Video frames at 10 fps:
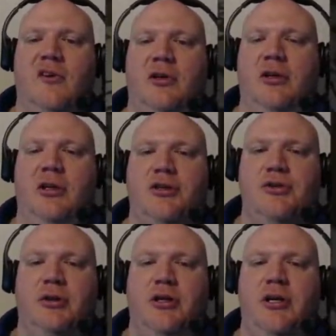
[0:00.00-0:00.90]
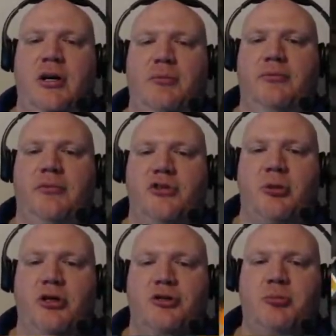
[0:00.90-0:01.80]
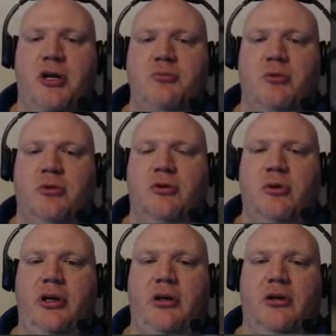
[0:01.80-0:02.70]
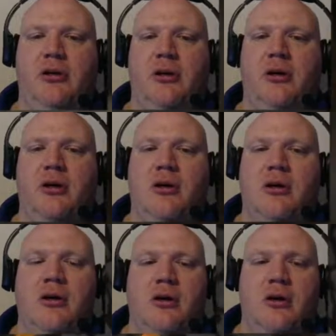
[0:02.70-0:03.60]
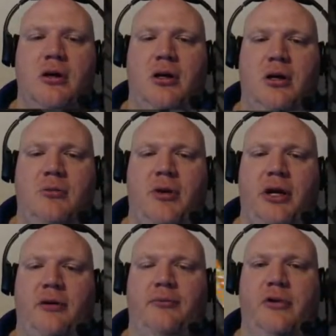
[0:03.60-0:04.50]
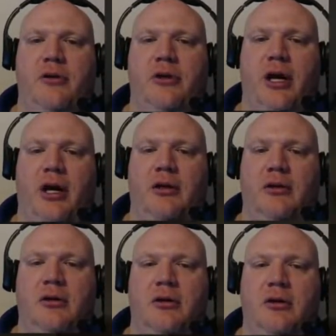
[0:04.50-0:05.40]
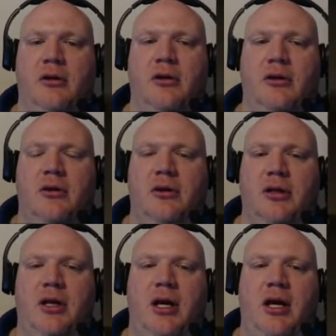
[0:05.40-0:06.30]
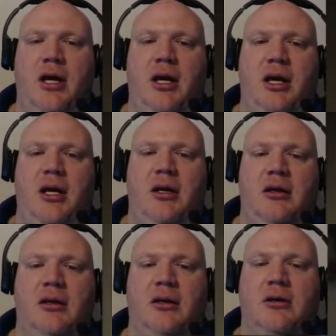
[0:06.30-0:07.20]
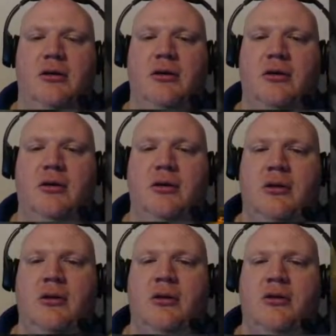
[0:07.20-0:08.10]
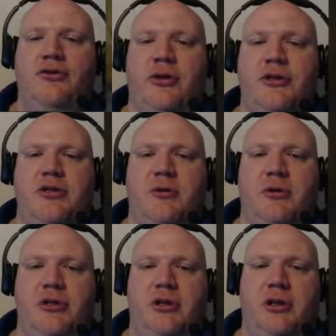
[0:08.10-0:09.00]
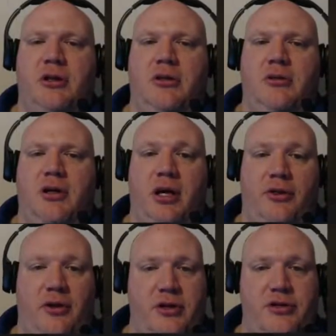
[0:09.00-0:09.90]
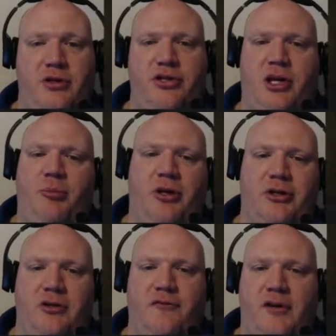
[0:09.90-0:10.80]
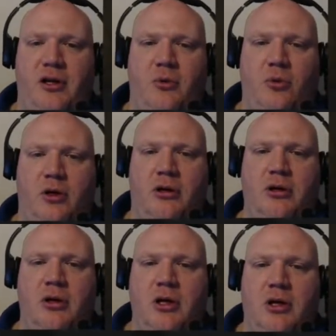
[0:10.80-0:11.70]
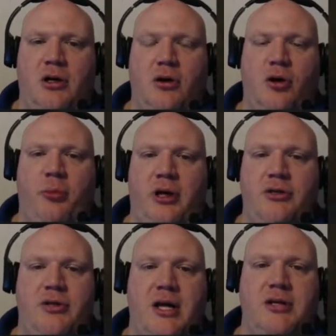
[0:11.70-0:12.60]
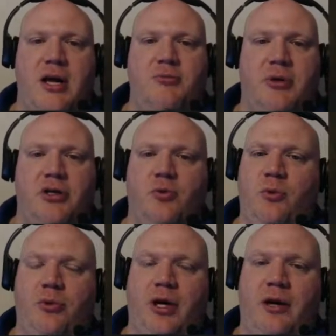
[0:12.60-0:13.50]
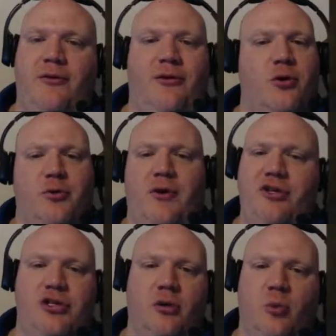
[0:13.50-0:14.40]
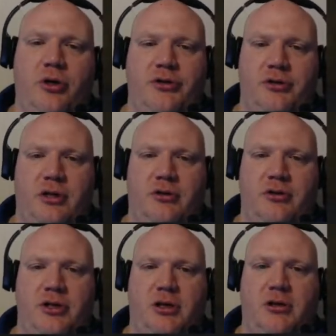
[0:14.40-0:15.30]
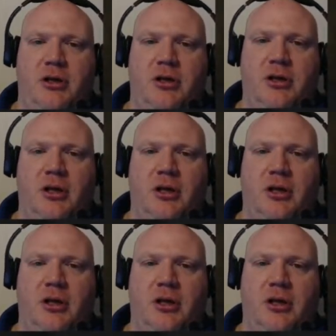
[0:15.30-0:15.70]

Need to get this lit up as much as possible real quick. And bang. Okay. Yay! So let's see what's in here. There is an enchanted book. It's an Infinity one. Cocoa beans. That's nice because we won't have... Of course, we don't have any jungle wood, so it's not going to do us any good.